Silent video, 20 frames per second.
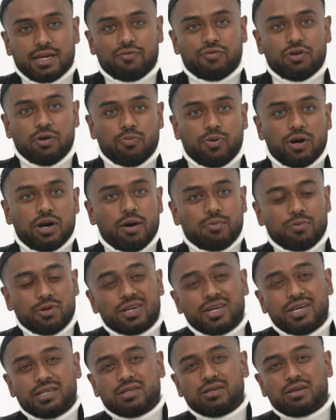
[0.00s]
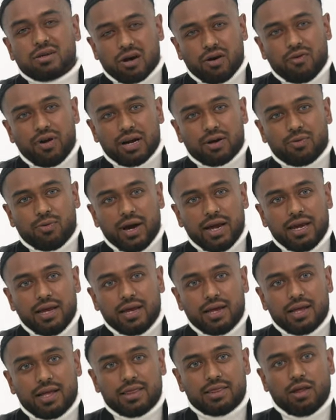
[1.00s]
If you bring up your kids in the correct way,
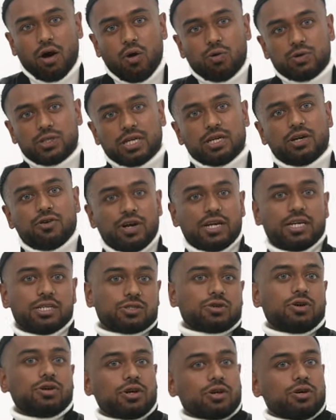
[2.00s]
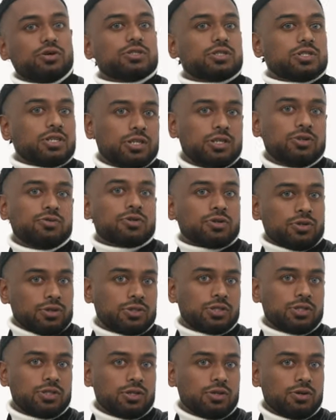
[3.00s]
the whole generation, it's going to continue and
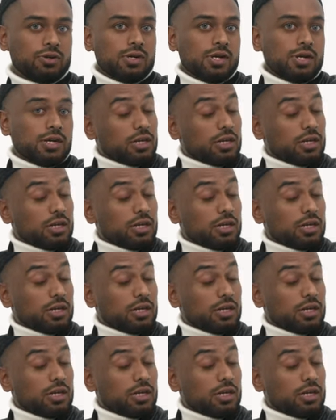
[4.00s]
continue.